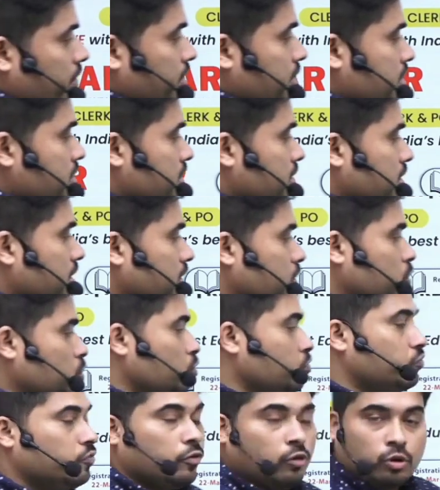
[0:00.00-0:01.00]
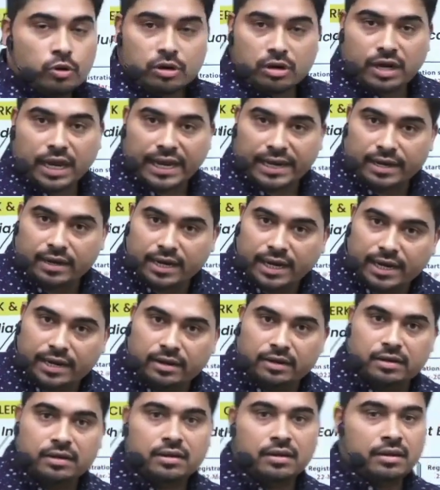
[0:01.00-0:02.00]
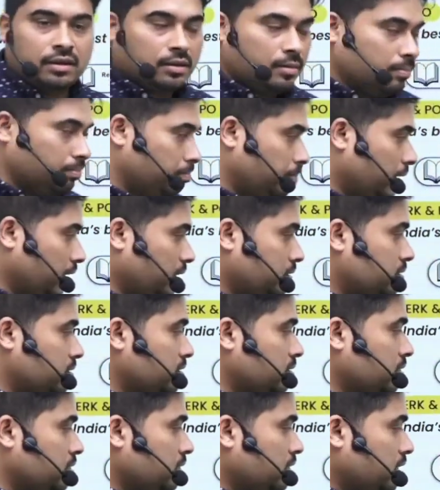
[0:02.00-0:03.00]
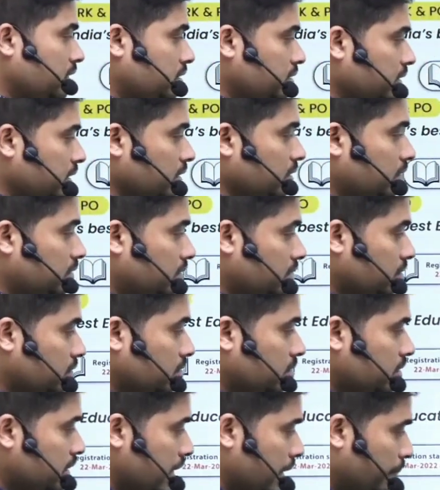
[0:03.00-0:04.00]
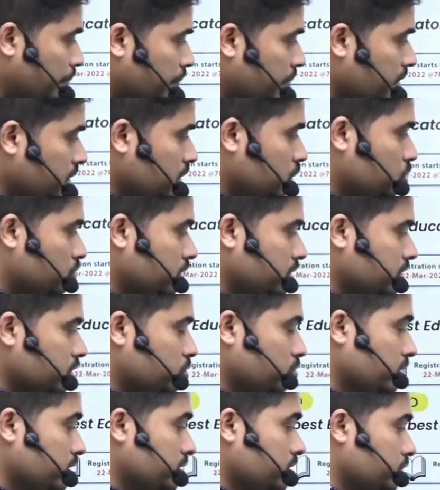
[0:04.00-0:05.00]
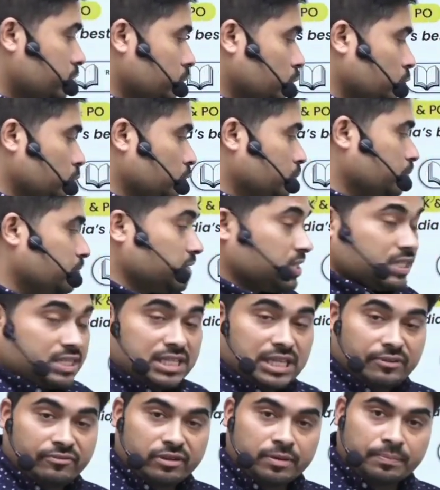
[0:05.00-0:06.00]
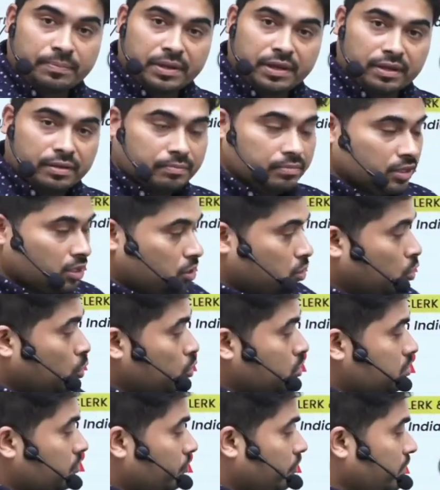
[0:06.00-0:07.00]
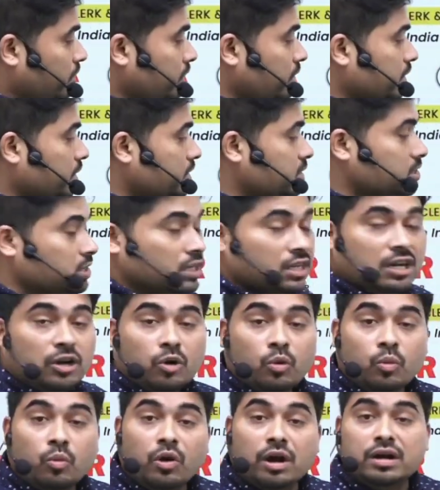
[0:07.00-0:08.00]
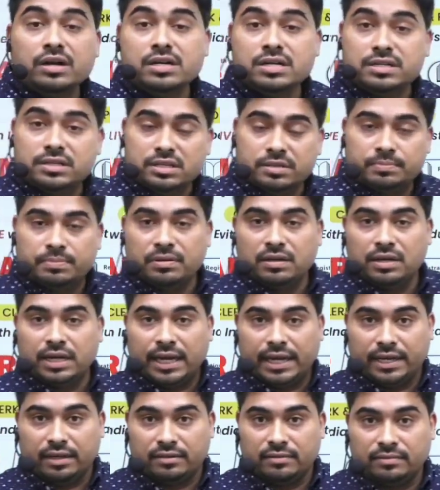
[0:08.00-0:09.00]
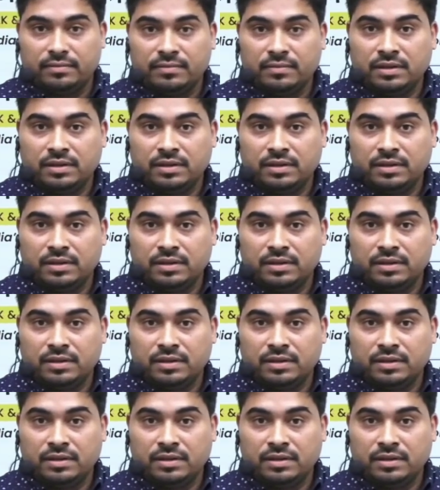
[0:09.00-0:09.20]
is 2499. But till 3rd April 2022, 7 p.m., the course fee is 1999.